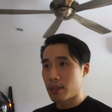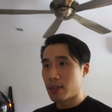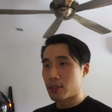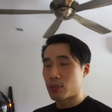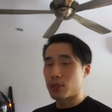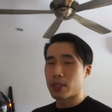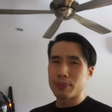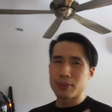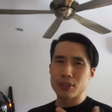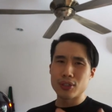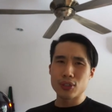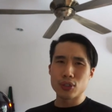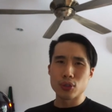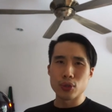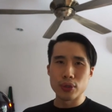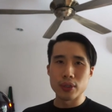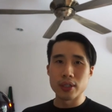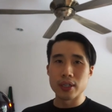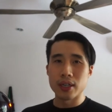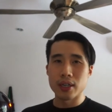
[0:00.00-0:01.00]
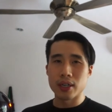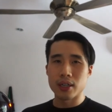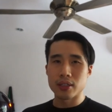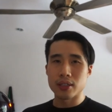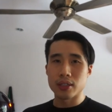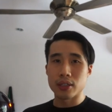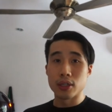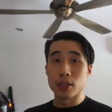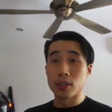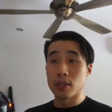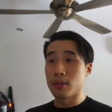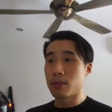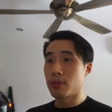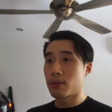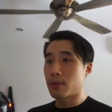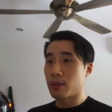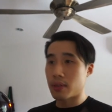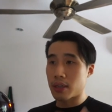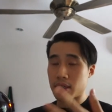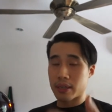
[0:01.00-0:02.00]
So let me just show you the girl
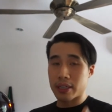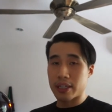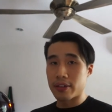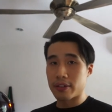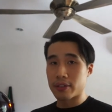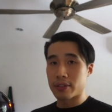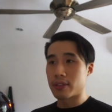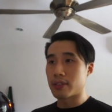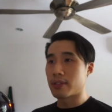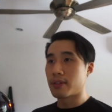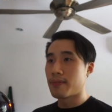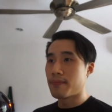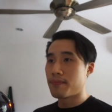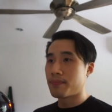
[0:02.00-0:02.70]
character.